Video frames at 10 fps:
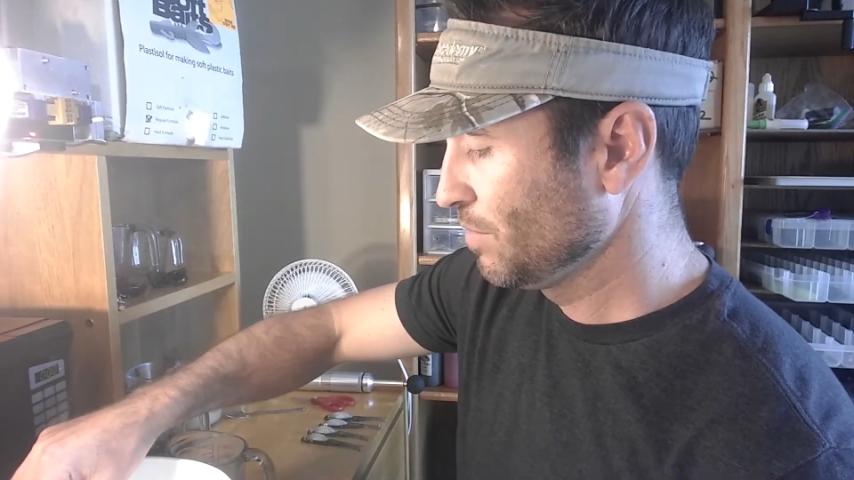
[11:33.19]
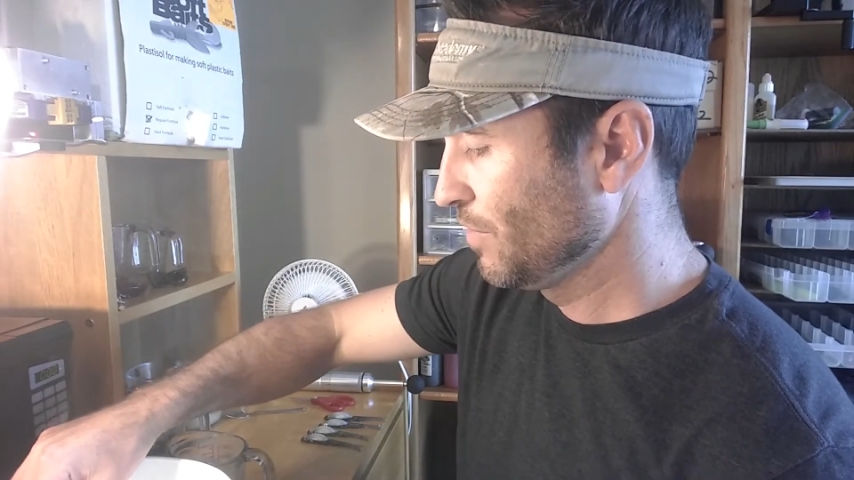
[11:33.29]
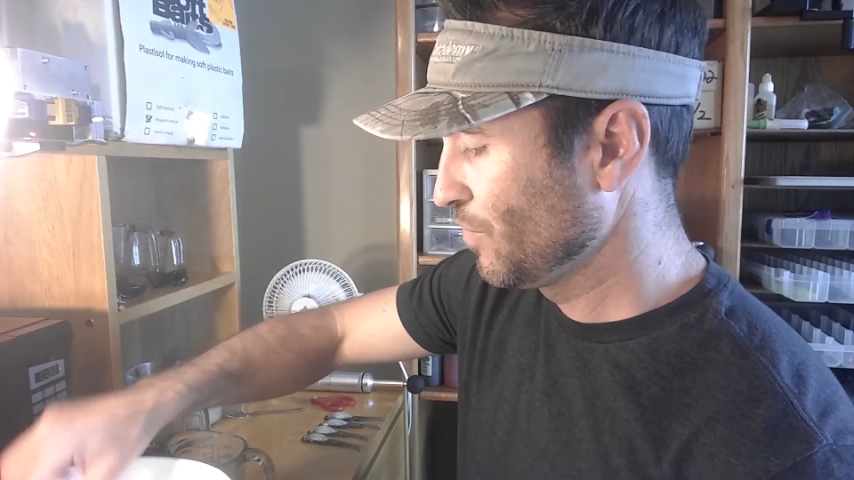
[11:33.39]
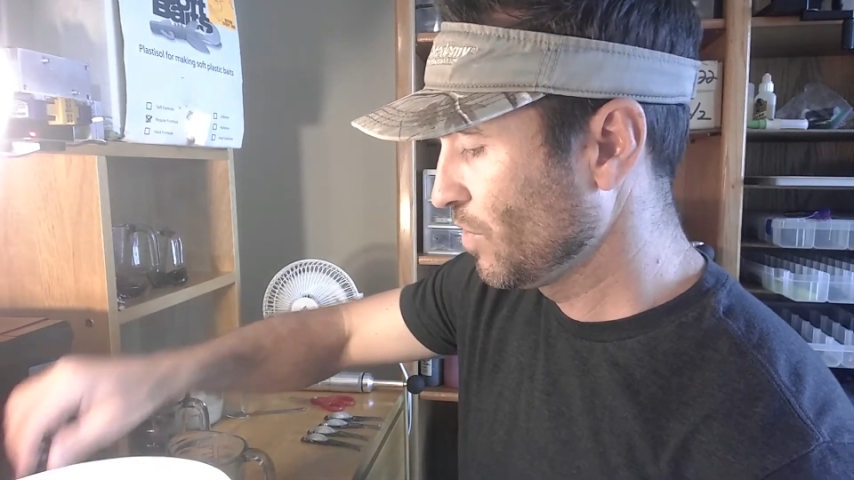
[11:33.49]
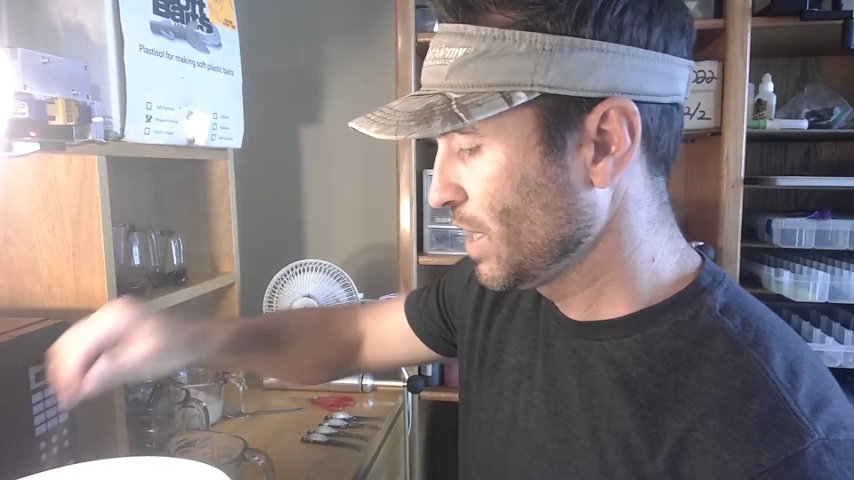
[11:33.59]

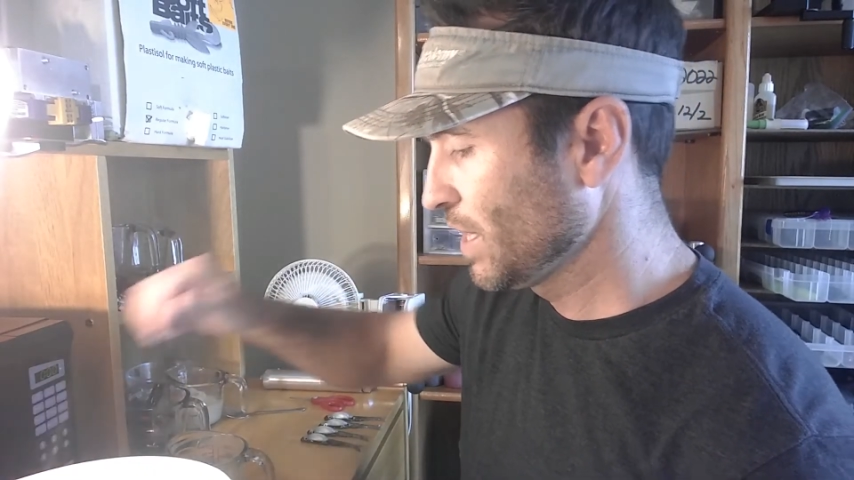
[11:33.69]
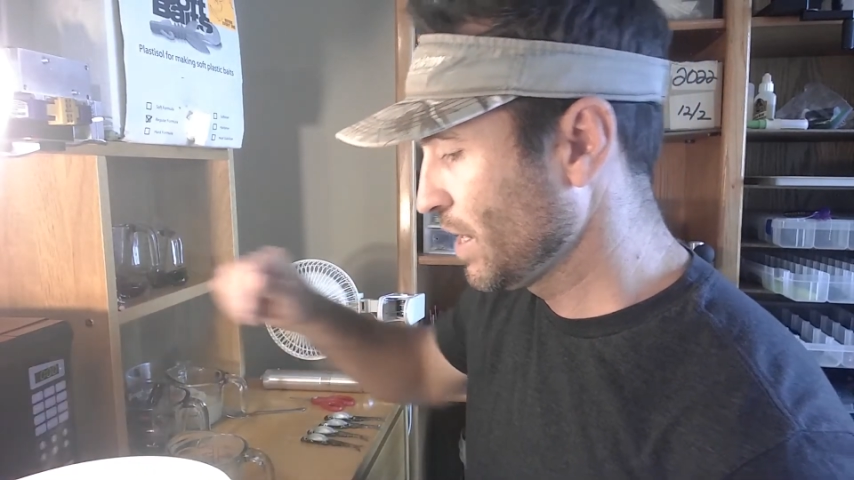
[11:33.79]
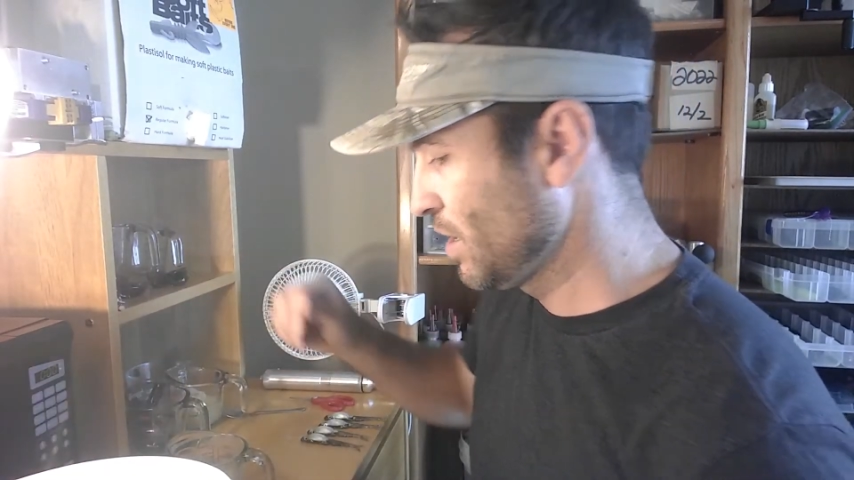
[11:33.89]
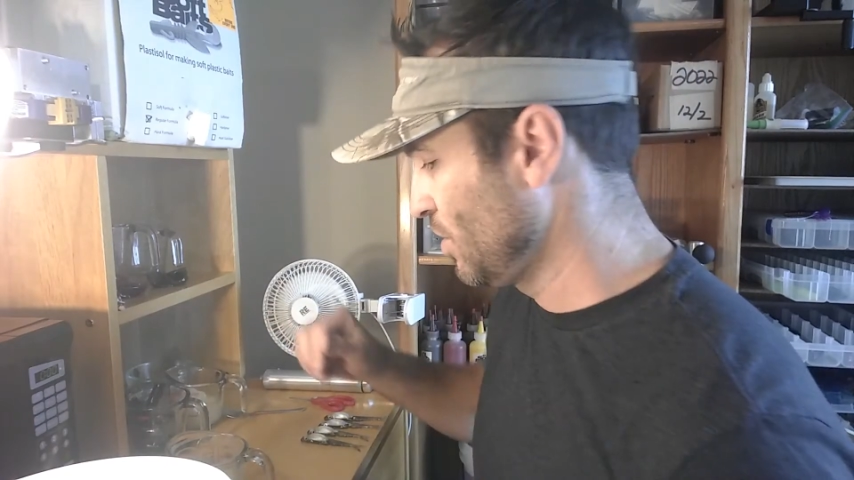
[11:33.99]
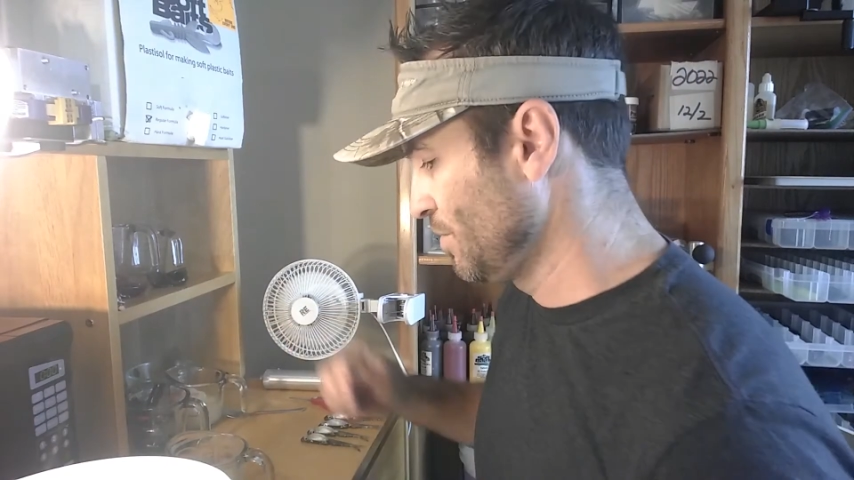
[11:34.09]
before I
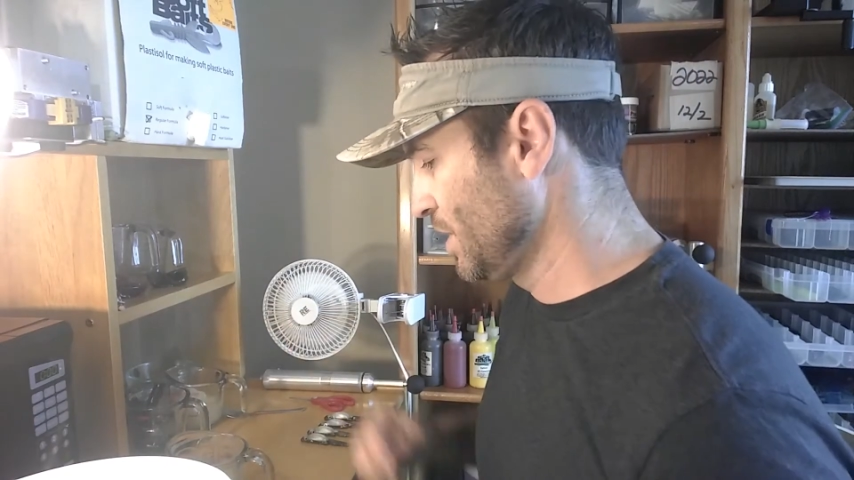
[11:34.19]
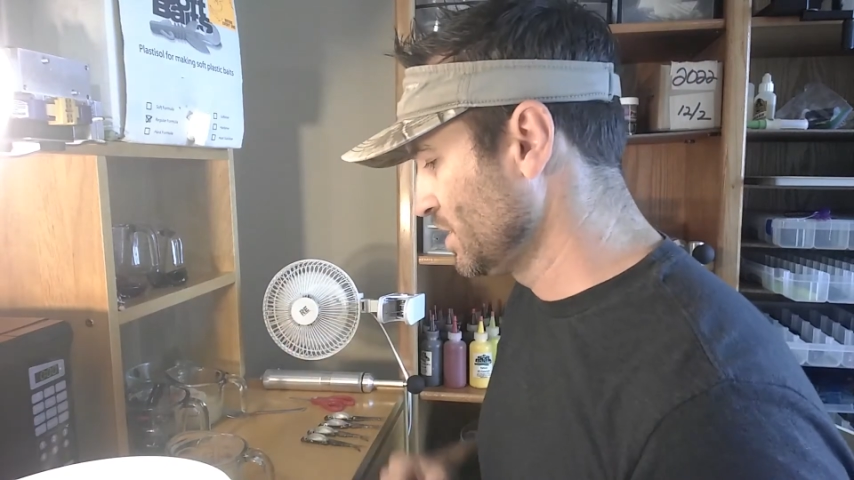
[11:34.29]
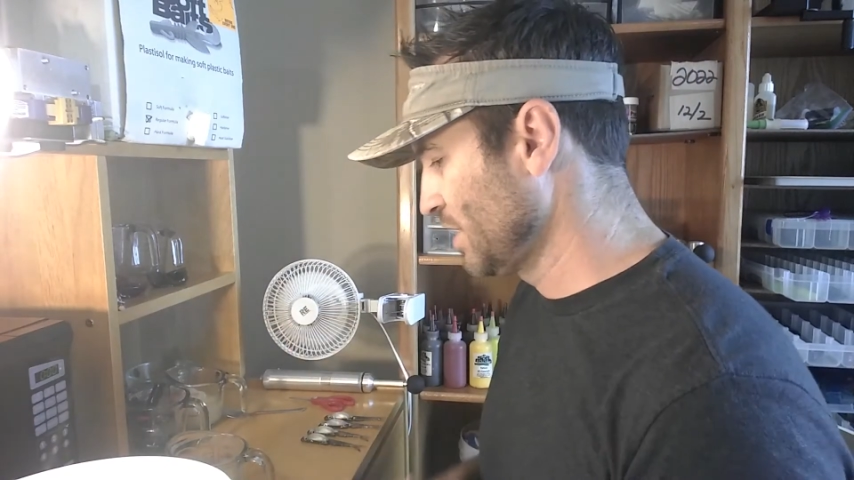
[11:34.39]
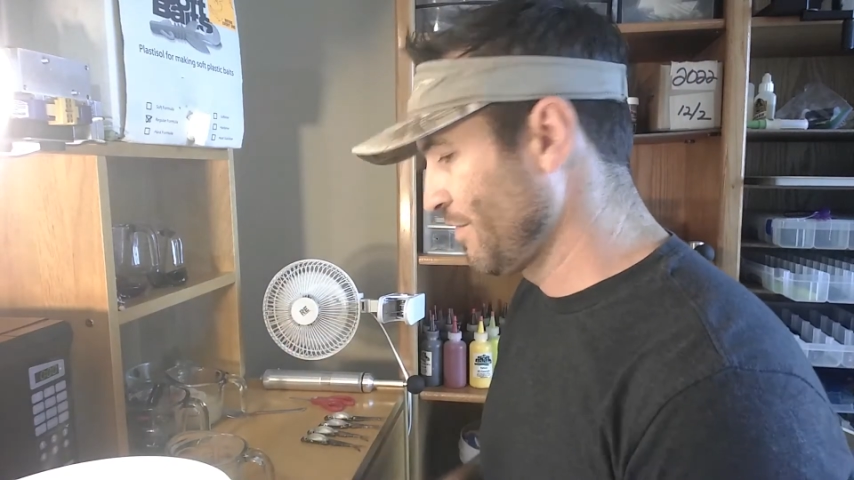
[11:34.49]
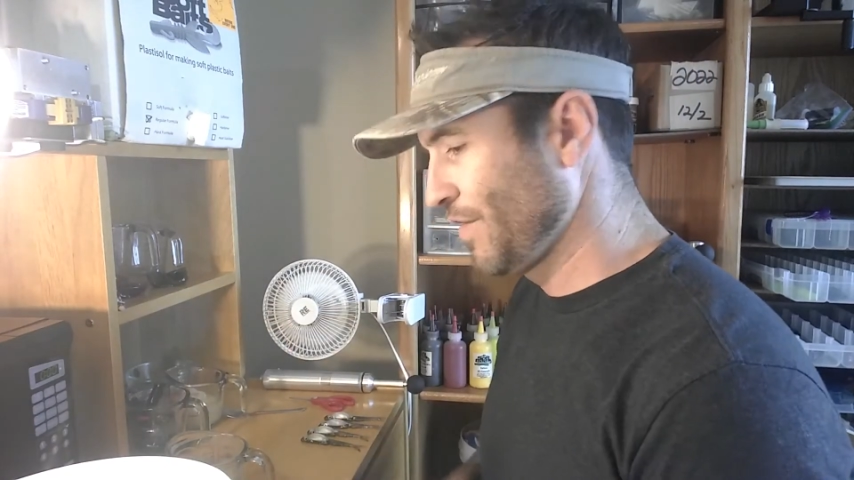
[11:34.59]
let go,
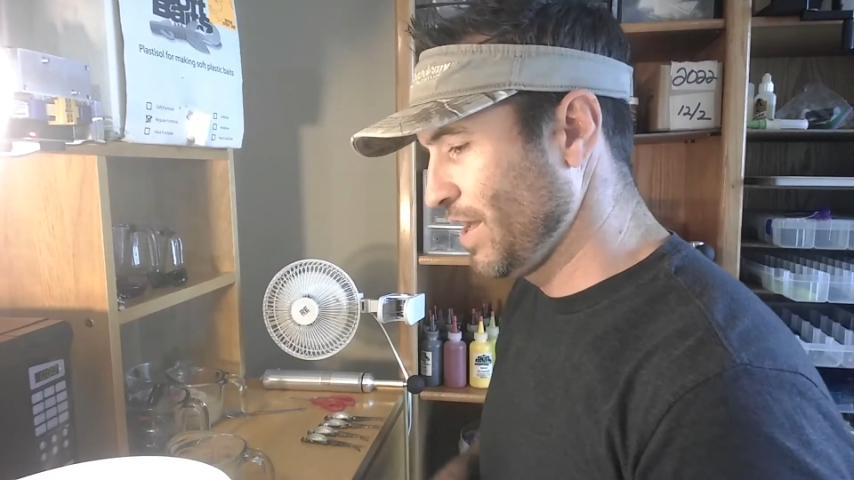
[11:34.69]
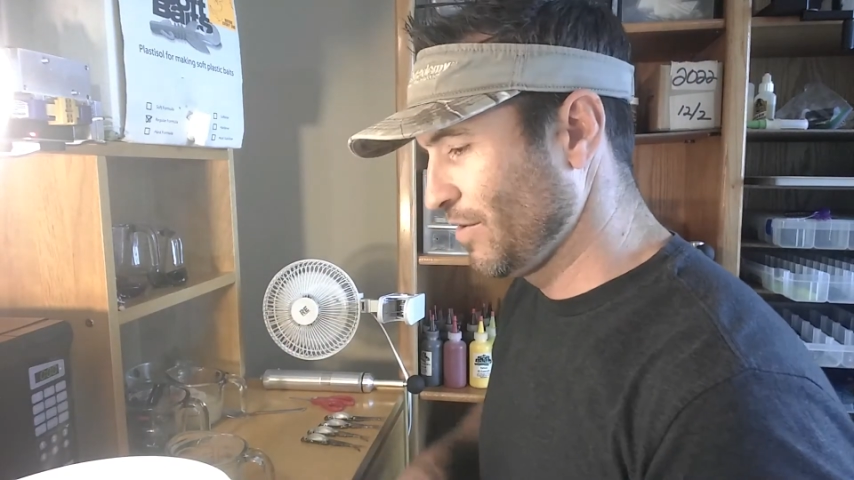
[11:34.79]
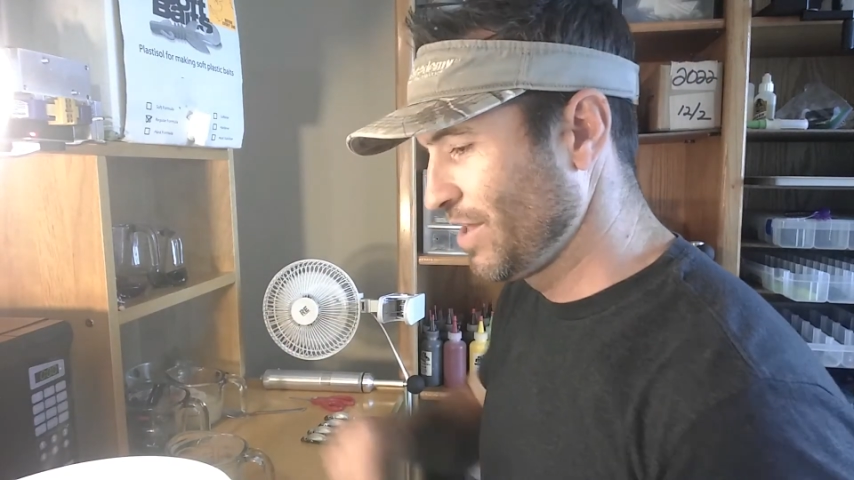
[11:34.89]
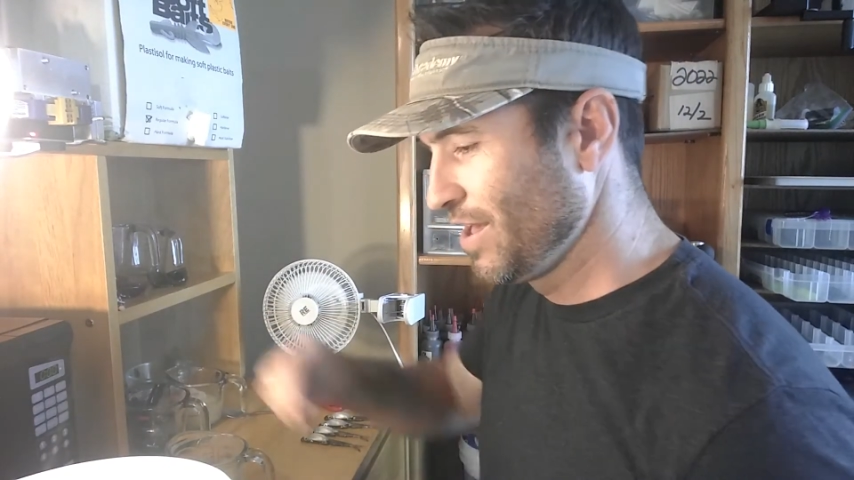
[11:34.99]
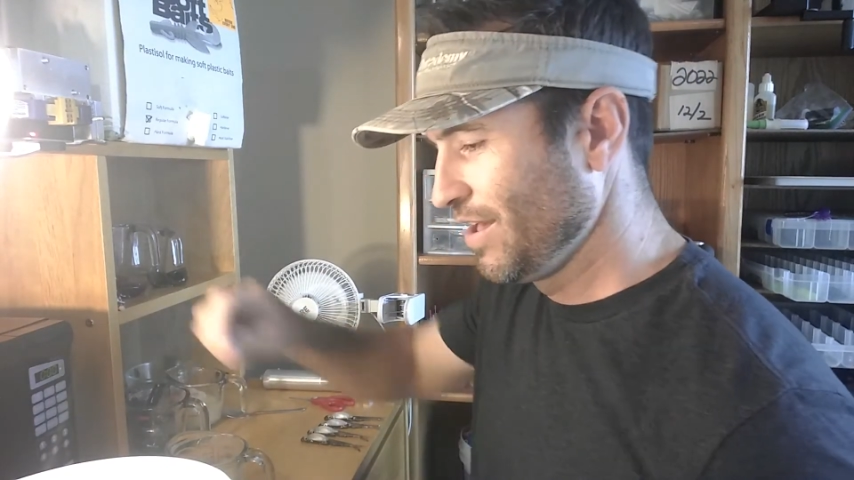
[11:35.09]
because I
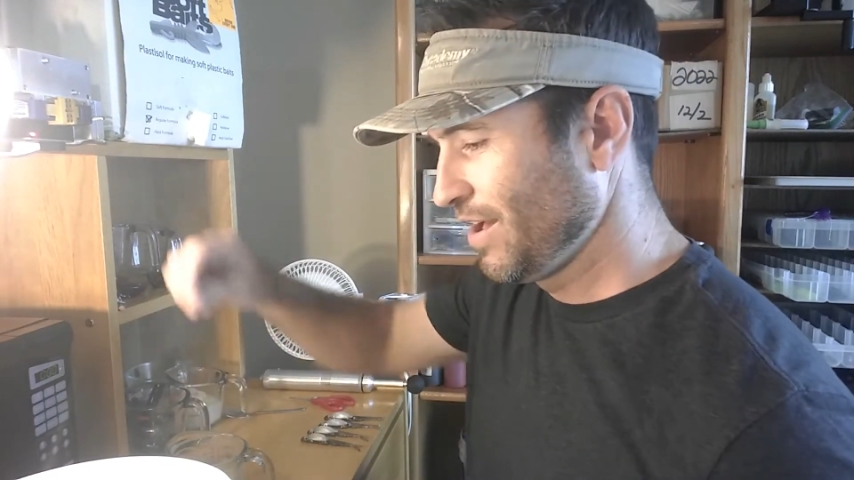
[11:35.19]
found